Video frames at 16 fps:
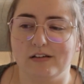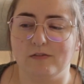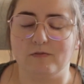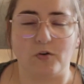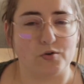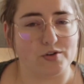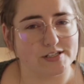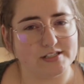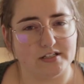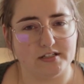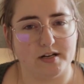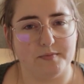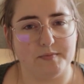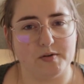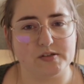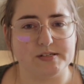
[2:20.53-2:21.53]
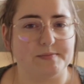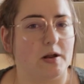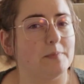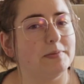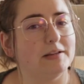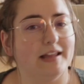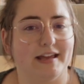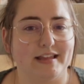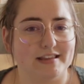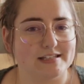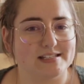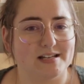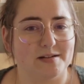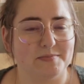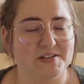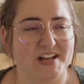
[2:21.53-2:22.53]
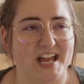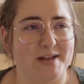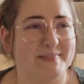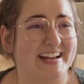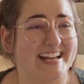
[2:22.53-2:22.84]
focused on numbers, I'm not playing this number game,